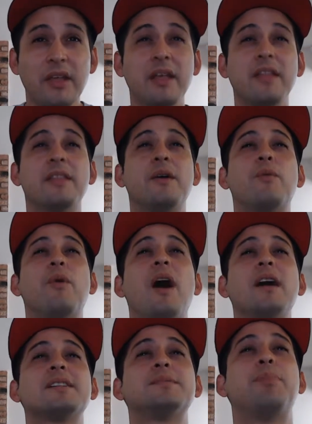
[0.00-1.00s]
The
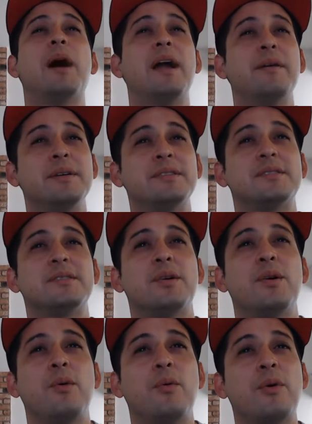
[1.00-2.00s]
Rocks pirates
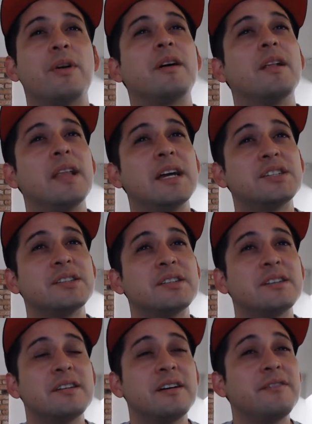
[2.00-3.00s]
were a collection
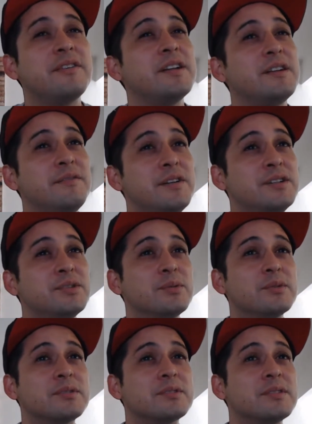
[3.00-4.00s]
of
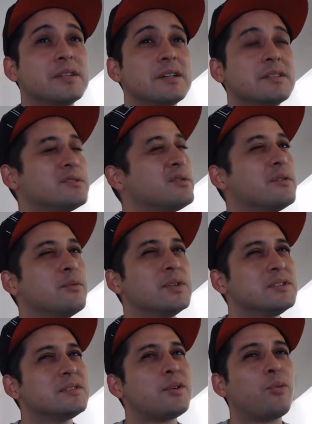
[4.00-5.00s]
individuals. So it
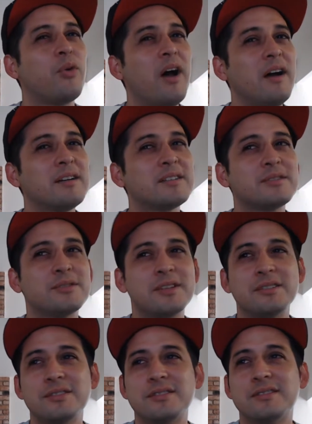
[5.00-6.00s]
wasn't the Rocks, or is
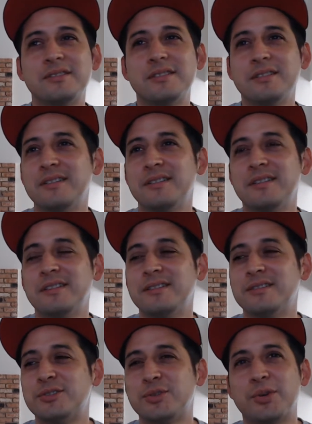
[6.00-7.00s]
that just
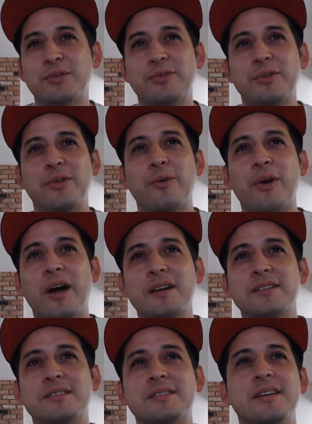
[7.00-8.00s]
short for the
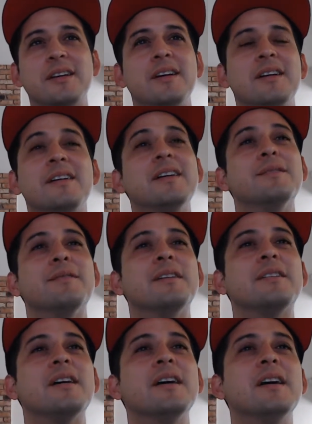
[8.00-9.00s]
Rocks? Anyways,
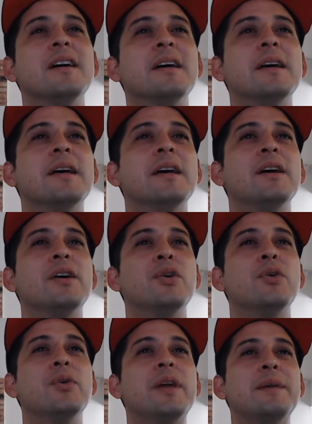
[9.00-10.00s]

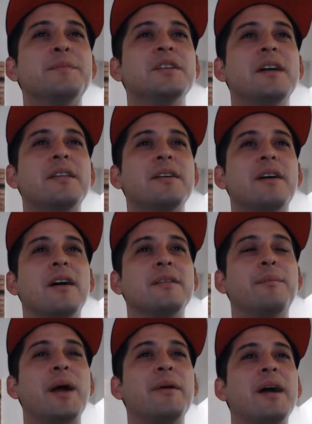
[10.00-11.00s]
who came together on the
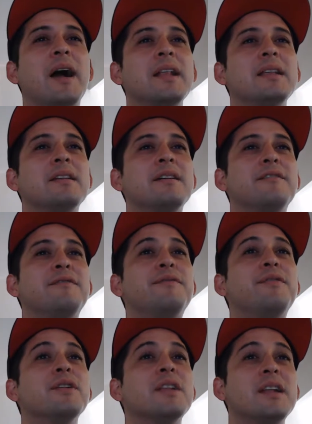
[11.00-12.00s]
pirate island of
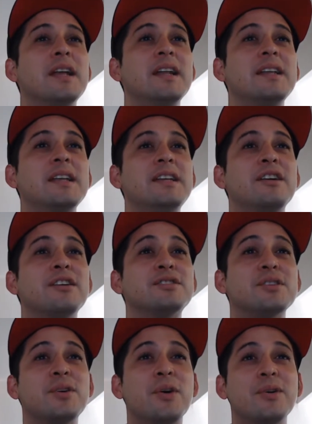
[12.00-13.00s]
Fullaled years
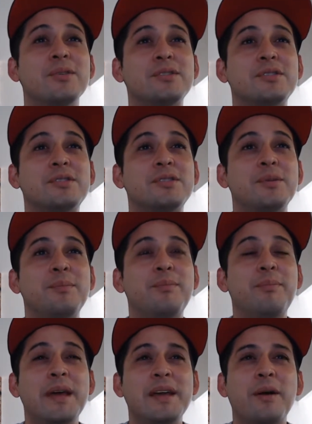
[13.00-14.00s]
ago to
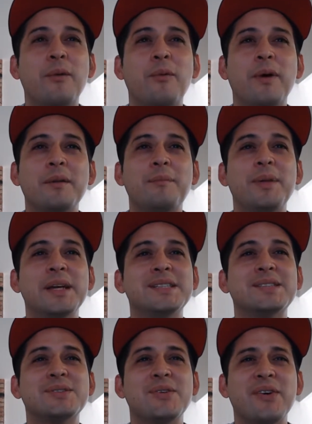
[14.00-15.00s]
make one big
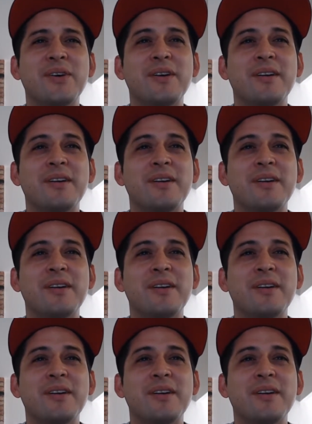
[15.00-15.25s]
score.